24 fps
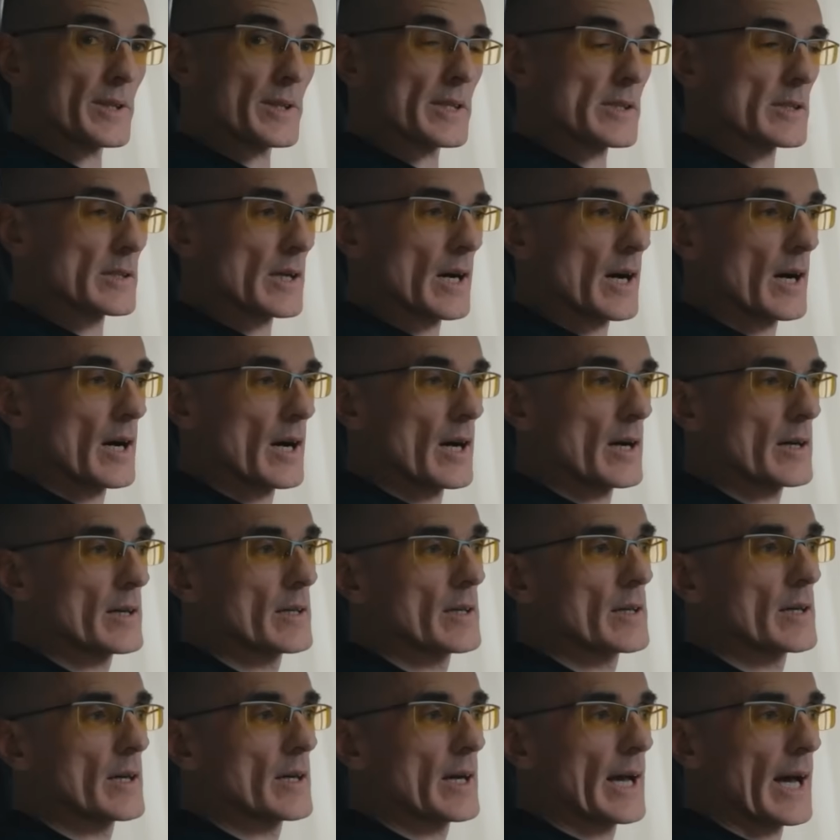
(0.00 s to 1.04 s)
This new
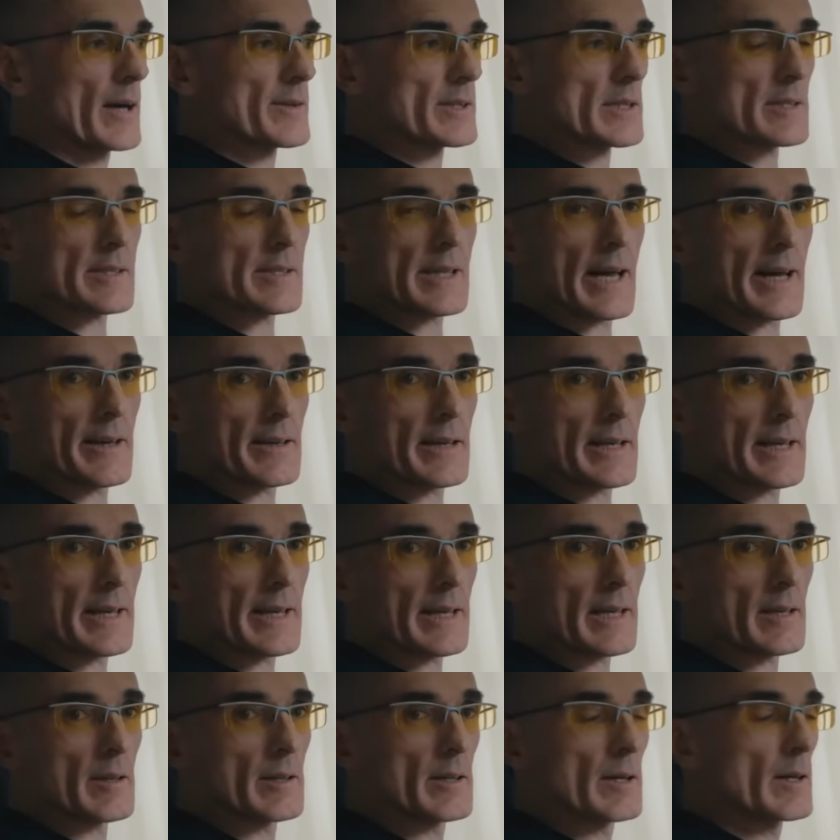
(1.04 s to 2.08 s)
hardware listed as
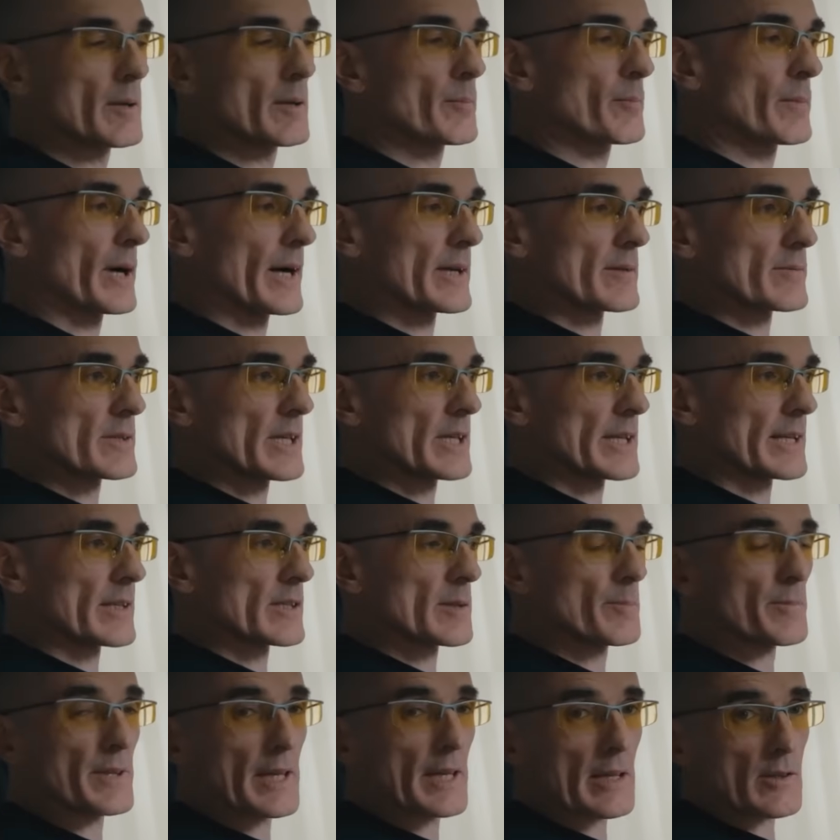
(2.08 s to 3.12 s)
the Telematics
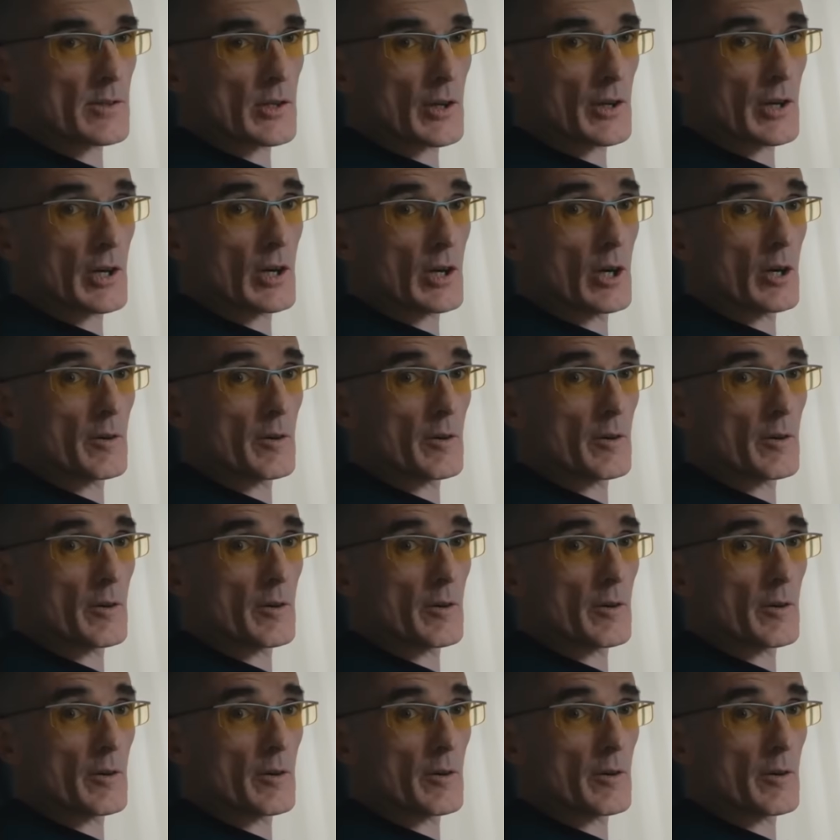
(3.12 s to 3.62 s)
Control Unit